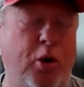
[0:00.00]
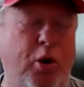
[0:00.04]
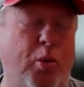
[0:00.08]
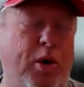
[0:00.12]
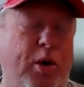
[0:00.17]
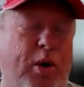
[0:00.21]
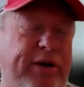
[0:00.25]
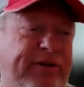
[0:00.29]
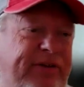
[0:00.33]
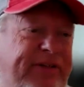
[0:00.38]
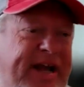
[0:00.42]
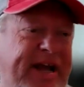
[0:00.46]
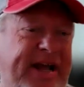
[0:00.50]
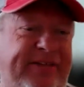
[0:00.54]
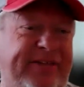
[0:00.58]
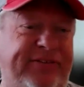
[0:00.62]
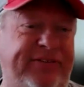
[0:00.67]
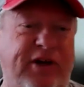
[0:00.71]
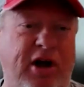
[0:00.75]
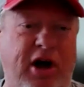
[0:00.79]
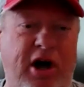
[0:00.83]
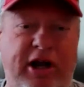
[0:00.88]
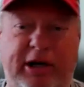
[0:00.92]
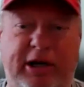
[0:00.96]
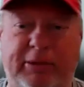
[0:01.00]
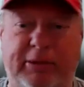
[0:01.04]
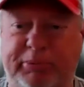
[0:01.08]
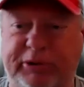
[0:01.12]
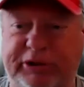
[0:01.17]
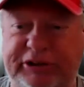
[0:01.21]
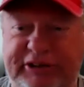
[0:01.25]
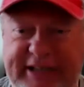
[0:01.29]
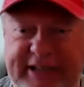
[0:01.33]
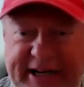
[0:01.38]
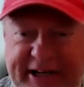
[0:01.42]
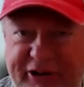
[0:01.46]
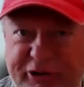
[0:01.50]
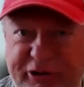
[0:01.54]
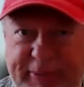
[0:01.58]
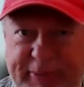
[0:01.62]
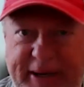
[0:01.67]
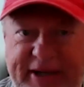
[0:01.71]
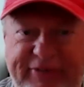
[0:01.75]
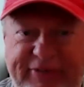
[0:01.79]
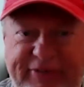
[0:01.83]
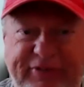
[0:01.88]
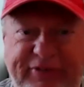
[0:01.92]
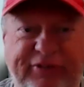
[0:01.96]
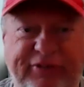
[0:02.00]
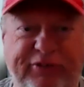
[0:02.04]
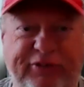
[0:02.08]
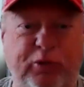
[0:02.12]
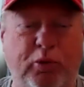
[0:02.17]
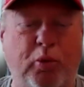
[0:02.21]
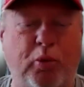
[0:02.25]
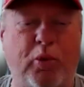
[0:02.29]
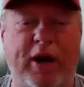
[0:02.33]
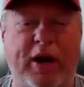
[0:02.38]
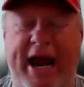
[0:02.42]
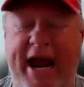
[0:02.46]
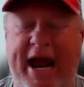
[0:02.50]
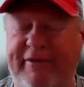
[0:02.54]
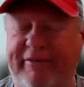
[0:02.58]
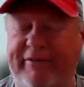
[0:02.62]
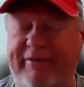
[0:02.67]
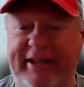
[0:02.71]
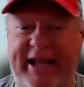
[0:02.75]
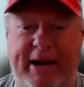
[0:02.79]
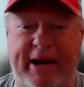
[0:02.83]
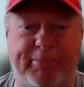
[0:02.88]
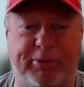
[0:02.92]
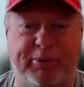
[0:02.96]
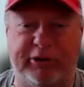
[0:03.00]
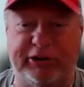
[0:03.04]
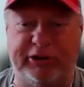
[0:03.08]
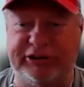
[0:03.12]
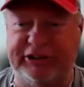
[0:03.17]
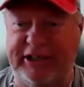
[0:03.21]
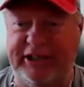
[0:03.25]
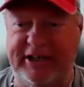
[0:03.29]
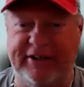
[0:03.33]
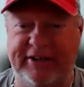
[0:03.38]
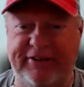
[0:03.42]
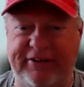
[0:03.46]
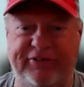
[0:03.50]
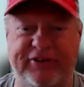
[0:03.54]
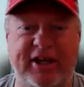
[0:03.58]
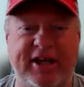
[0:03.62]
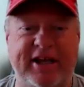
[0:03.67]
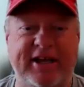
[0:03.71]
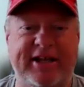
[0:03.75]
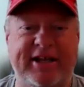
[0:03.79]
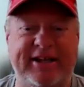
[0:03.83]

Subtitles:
whether that's on a percentage basis, whatever that person is,